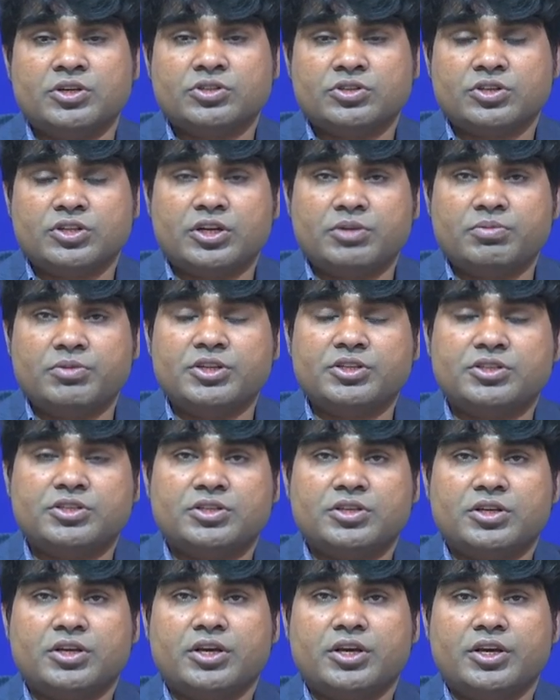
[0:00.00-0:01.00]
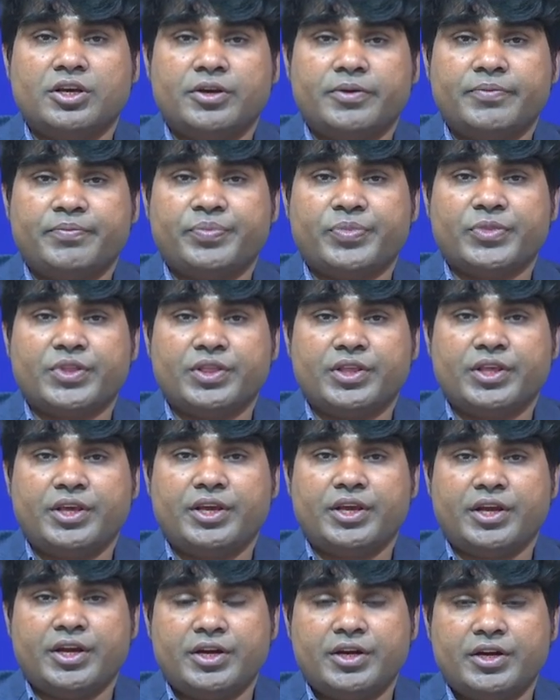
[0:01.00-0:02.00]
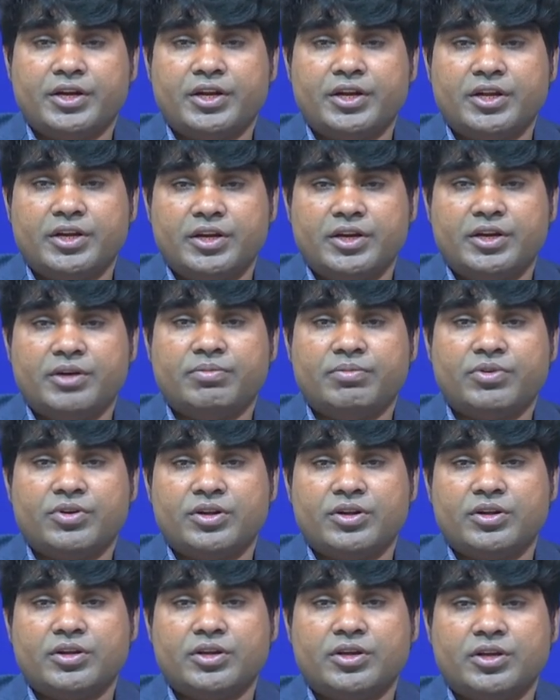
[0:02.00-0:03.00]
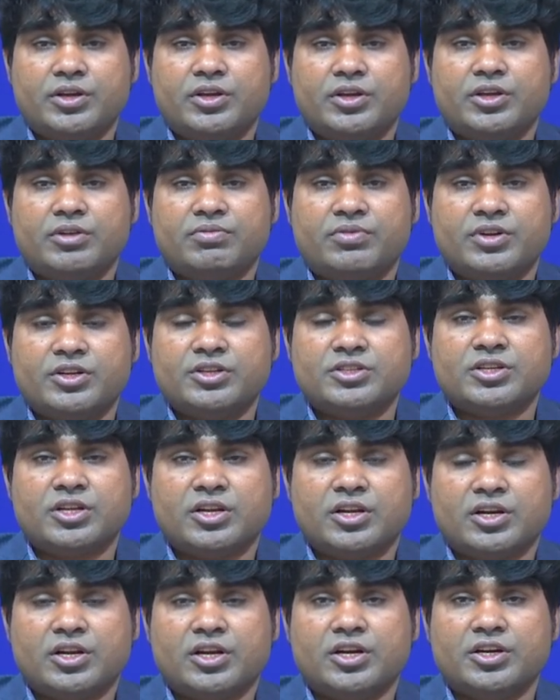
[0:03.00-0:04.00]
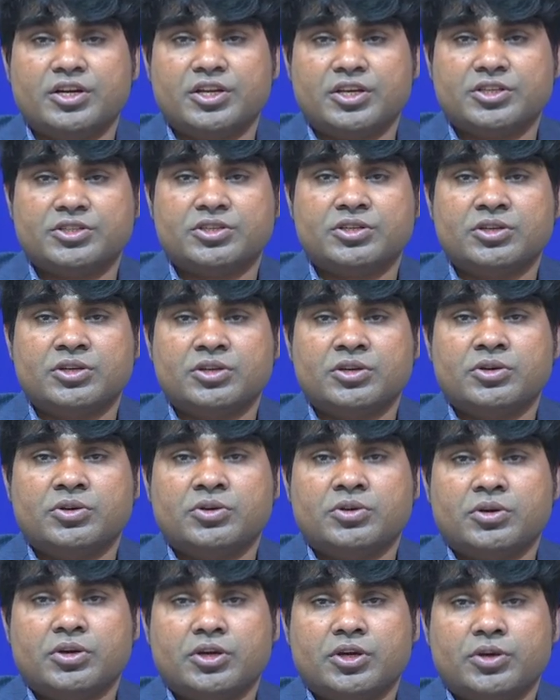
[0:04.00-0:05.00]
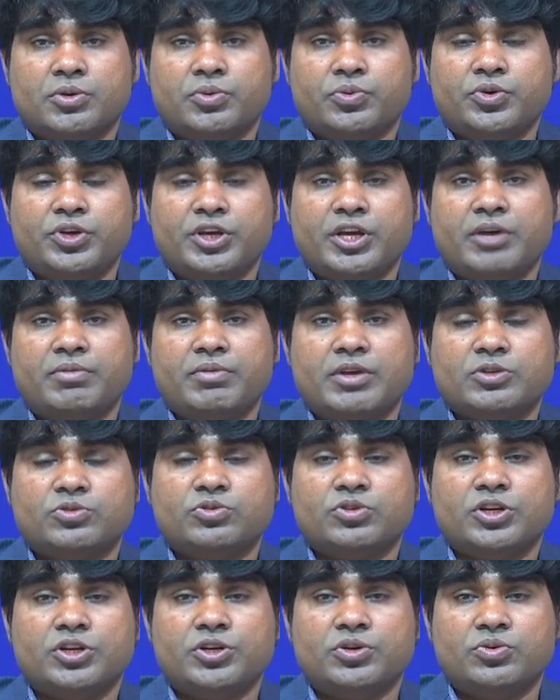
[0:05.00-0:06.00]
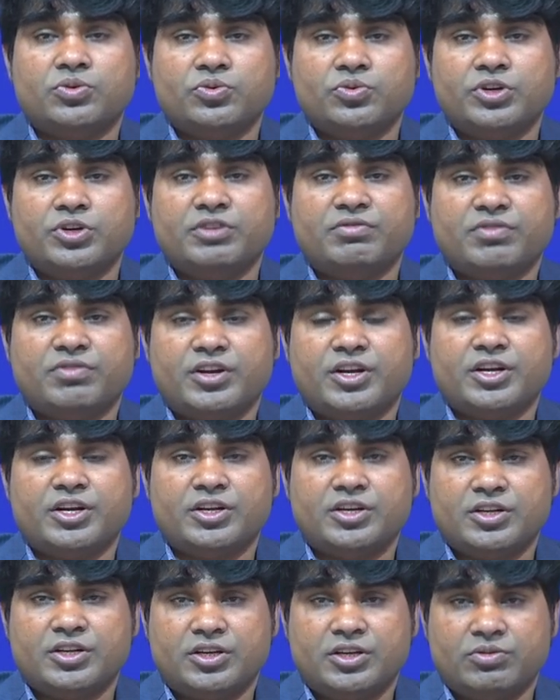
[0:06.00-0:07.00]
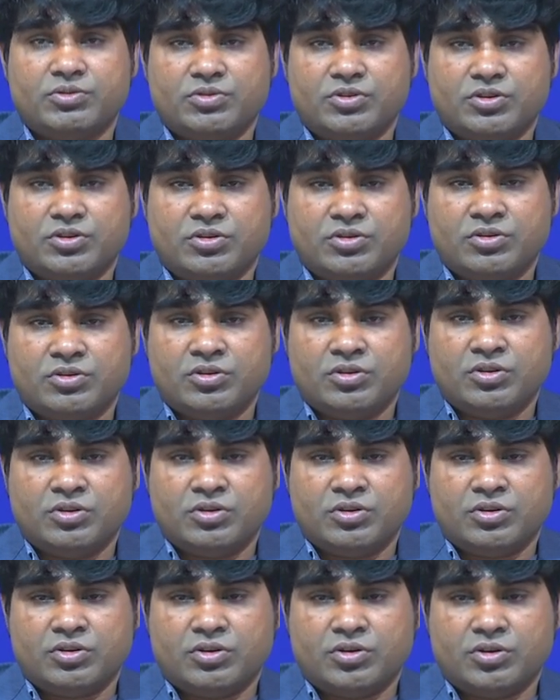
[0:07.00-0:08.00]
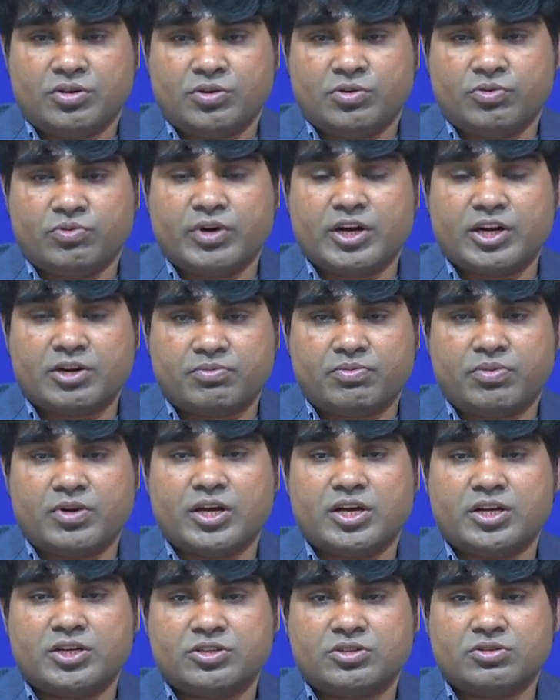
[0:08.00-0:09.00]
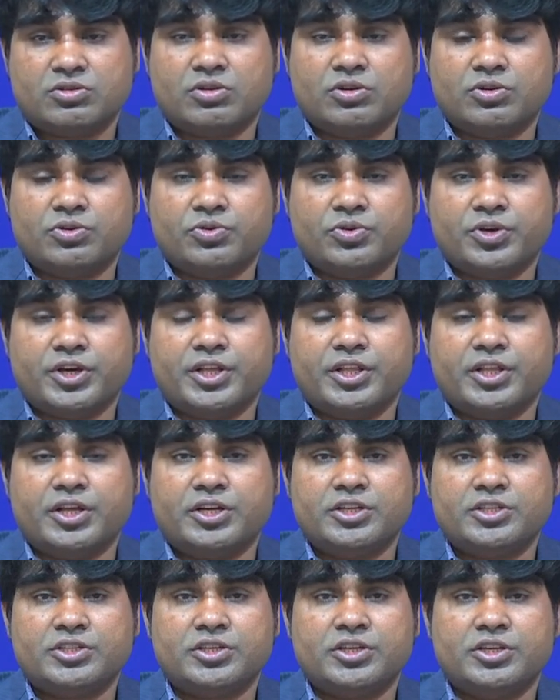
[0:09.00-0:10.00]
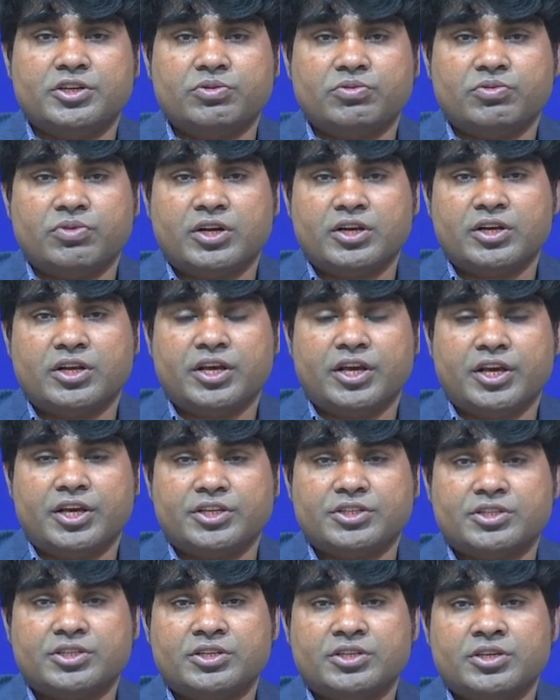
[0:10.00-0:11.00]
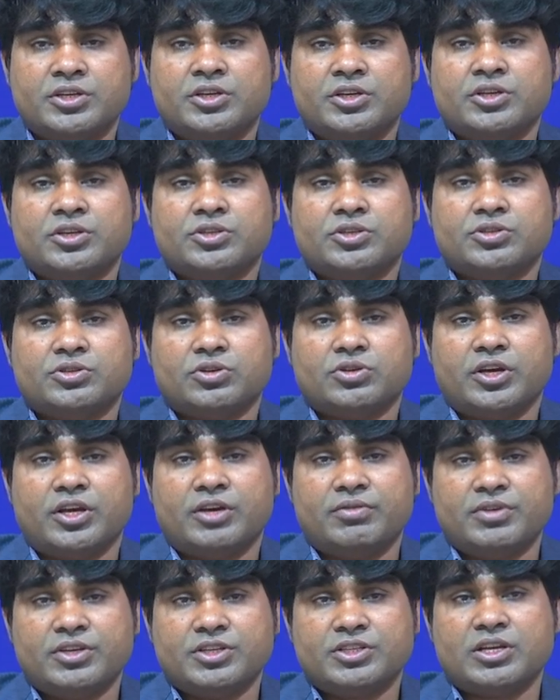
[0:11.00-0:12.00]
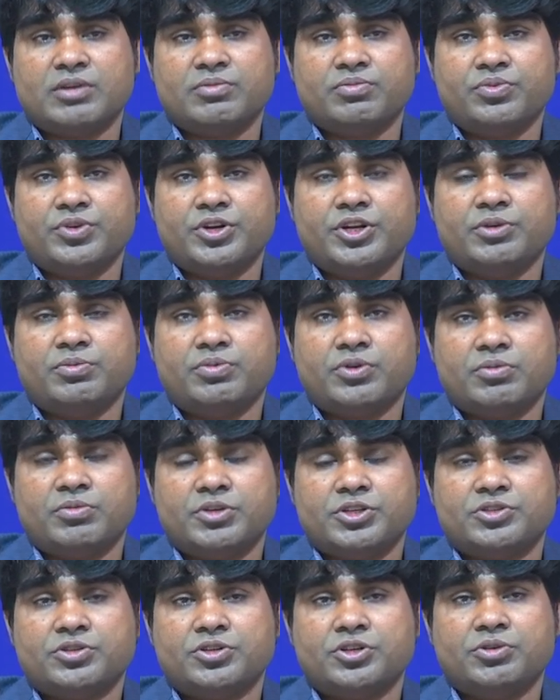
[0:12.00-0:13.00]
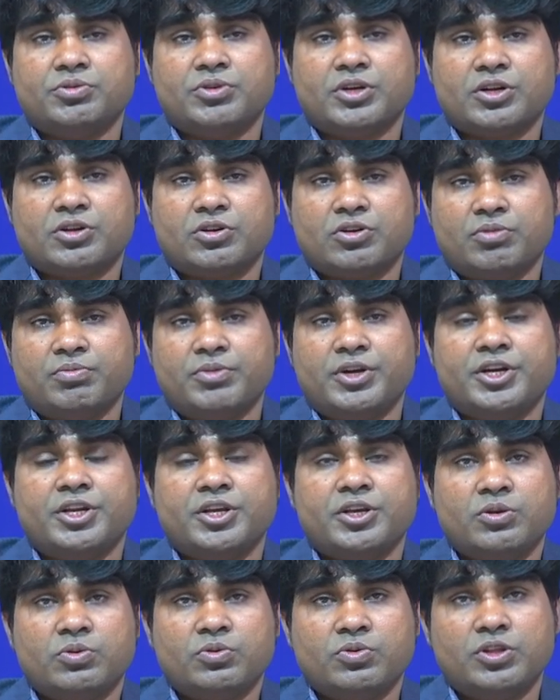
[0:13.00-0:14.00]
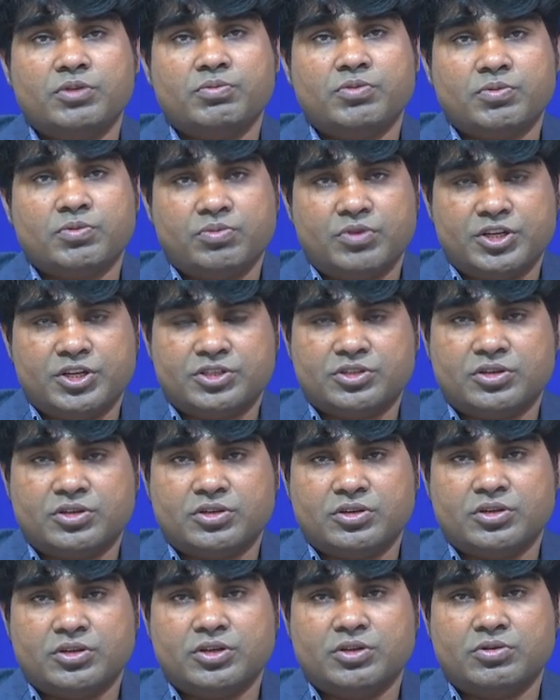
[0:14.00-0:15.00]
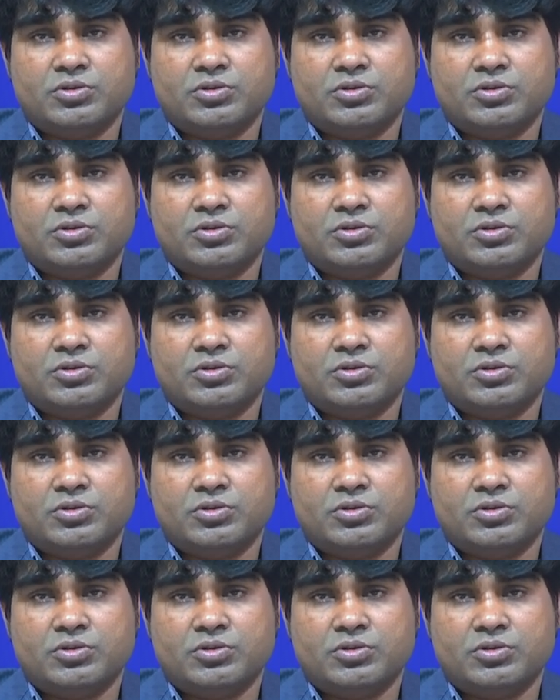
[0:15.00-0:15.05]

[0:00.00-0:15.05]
So, that means the entire inferential analytics, we have actually two different work plans altogether. In one case, so having sample information, you are committing to the population